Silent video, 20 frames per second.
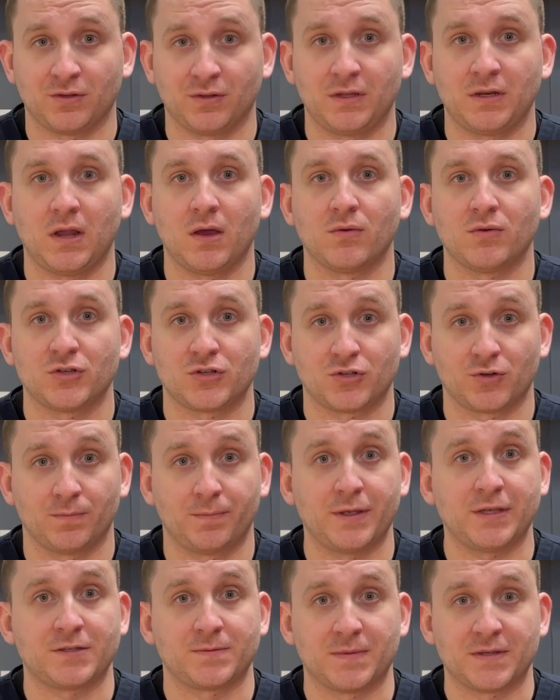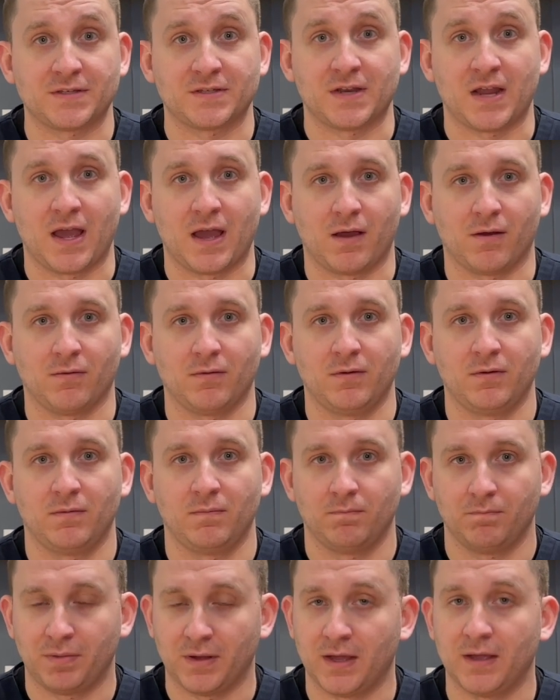known as strabismus now,
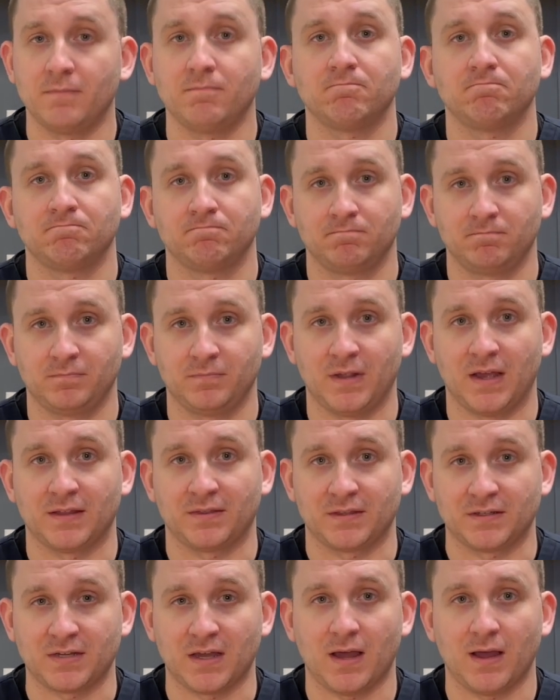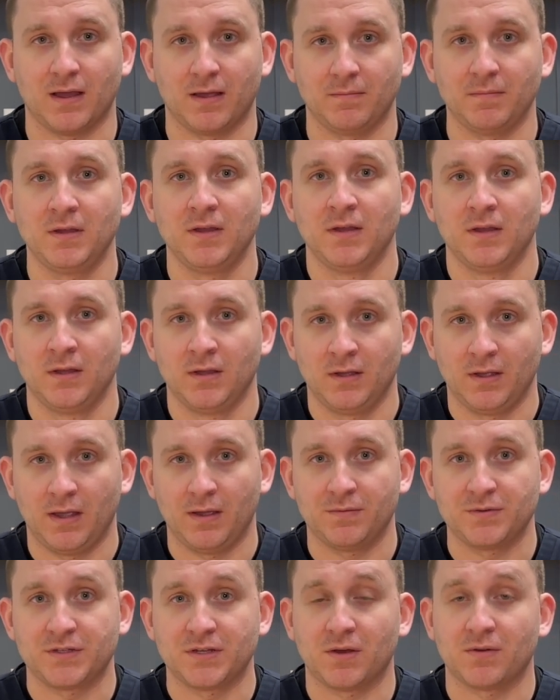but at the time, it
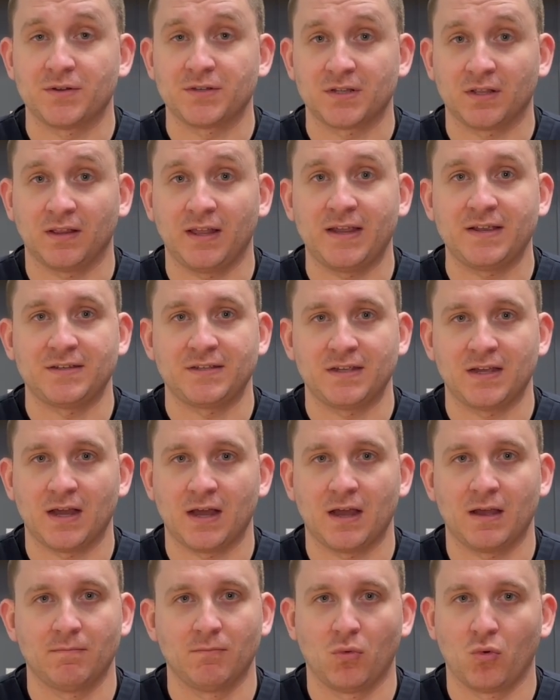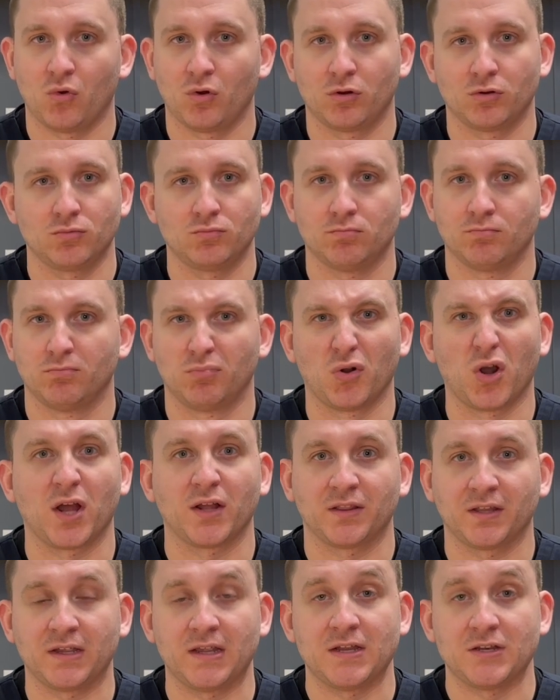was known as a lazy eye more
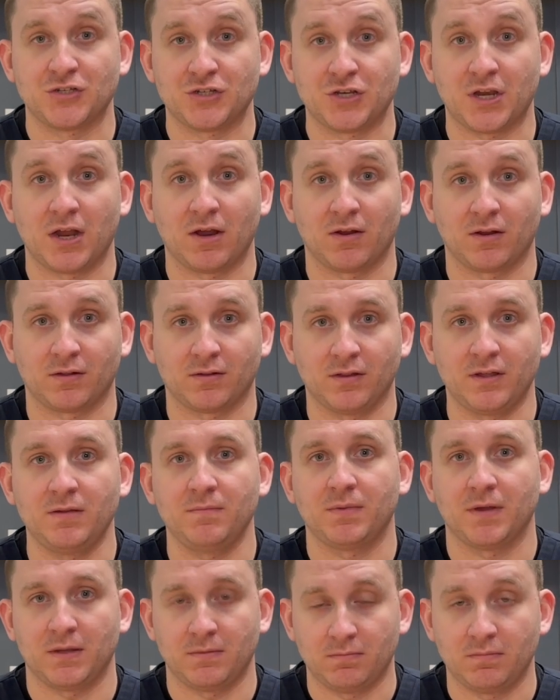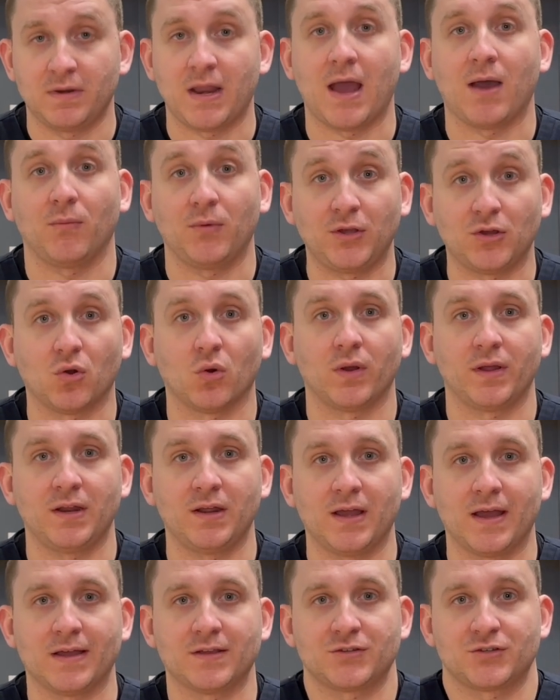broadly and generically, but now we coin it
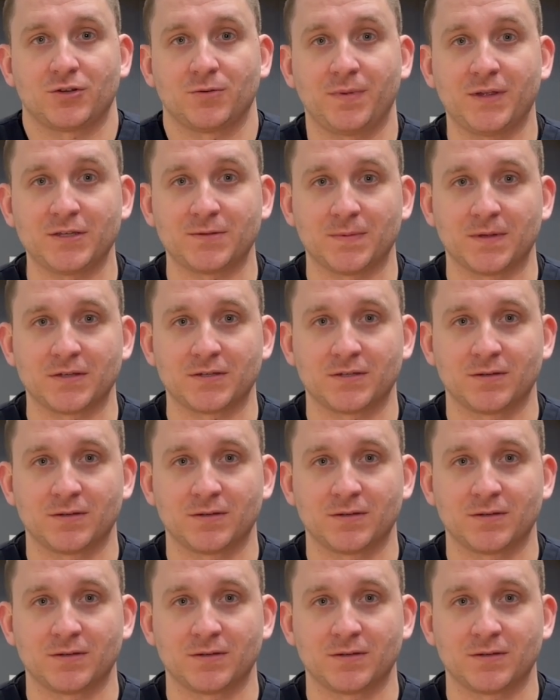as strabismus.